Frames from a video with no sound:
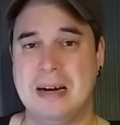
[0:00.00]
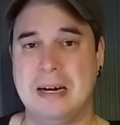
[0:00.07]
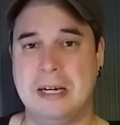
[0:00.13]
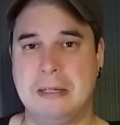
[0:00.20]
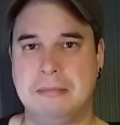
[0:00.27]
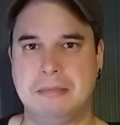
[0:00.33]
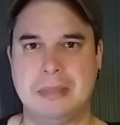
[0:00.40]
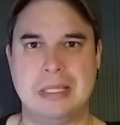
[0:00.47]

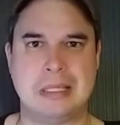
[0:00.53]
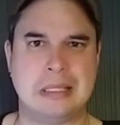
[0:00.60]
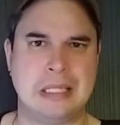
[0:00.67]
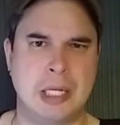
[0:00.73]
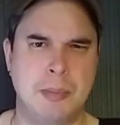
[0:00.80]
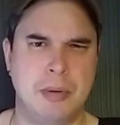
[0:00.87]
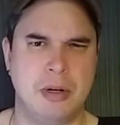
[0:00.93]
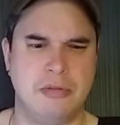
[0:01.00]
Um, a
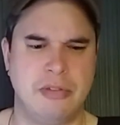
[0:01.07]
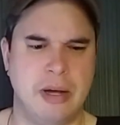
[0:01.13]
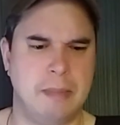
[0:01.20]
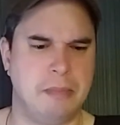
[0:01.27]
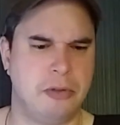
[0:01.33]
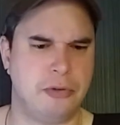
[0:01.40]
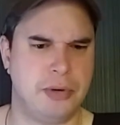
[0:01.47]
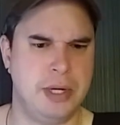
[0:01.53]
couple of them,
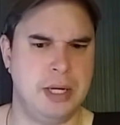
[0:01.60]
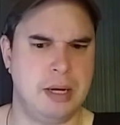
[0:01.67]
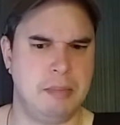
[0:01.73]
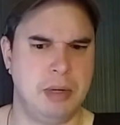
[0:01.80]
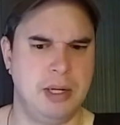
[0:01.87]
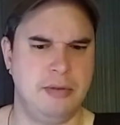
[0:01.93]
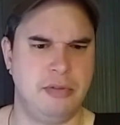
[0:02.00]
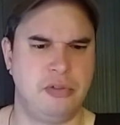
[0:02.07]
three I
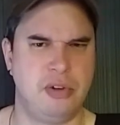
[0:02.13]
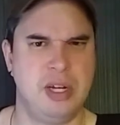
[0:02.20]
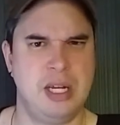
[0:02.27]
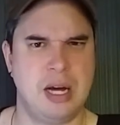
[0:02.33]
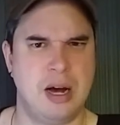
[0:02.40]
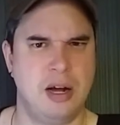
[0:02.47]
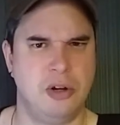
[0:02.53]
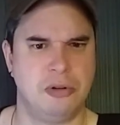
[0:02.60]
believe, three
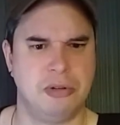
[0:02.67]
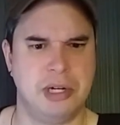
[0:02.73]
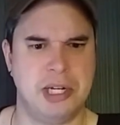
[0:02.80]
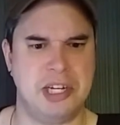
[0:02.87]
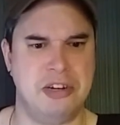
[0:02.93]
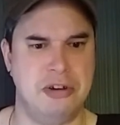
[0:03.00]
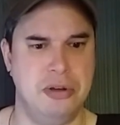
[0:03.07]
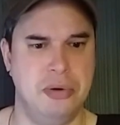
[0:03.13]
I
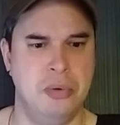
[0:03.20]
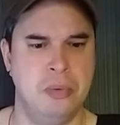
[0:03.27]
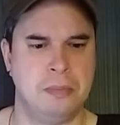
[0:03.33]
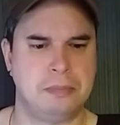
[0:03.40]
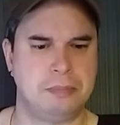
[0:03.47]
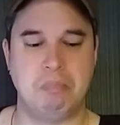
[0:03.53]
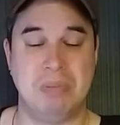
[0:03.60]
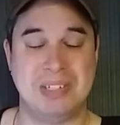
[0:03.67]
already knew,
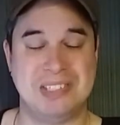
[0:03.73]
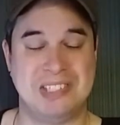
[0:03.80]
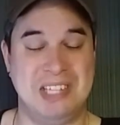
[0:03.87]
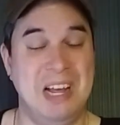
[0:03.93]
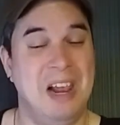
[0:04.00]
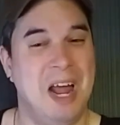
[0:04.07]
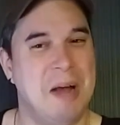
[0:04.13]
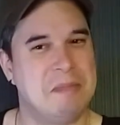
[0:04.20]
but still